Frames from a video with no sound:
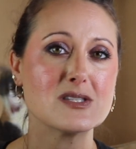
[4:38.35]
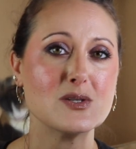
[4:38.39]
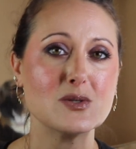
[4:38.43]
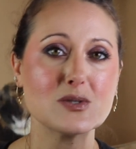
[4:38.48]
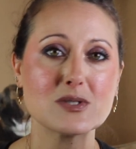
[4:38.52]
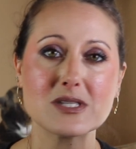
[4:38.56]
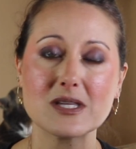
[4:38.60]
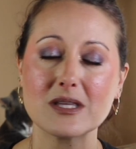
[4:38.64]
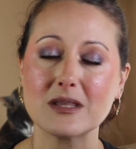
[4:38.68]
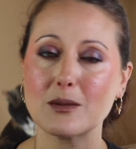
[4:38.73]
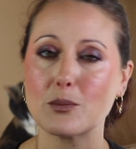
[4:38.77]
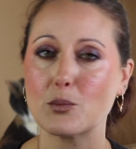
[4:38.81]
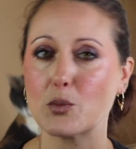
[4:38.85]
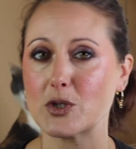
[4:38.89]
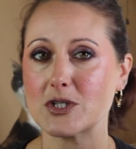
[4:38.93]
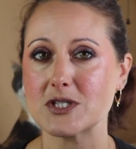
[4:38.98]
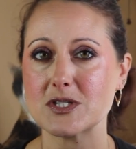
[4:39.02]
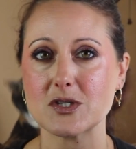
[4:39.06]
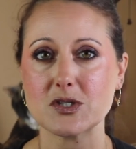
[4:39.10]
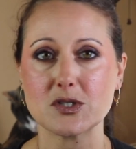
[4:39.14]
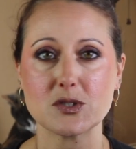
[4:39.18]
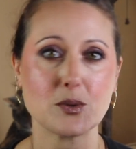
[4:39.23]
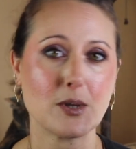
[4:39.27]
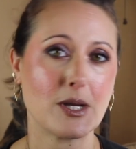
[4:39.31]
using them
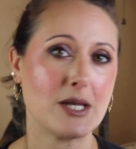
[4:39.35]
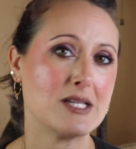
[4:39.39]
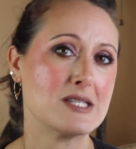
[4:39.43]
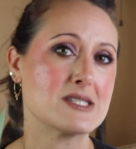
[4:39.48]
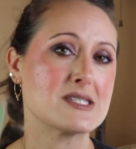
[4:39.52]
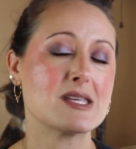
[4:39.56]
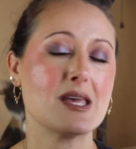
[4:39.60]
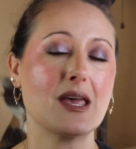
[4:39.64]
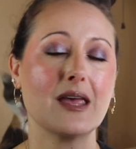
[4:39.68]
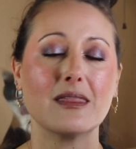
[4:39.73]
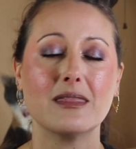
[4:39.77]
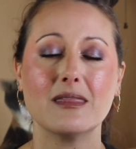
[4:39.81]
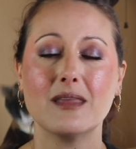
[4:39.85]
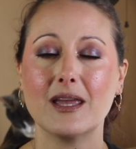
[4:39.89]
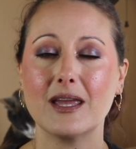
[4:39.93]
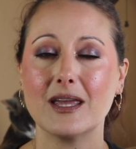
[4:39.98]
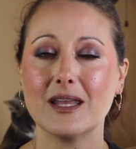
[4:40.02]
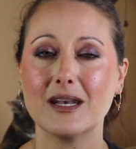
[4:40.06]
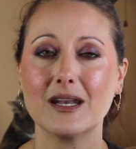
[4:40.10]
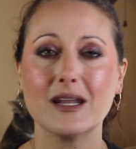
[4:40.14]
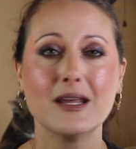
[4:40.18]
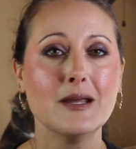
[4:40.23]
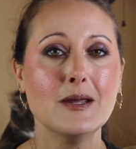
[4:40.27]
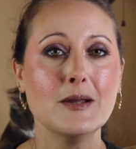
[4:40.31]
once or twice, and
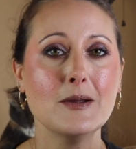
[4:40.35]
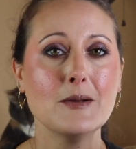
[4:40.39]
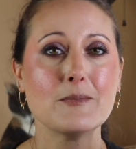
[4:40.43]
then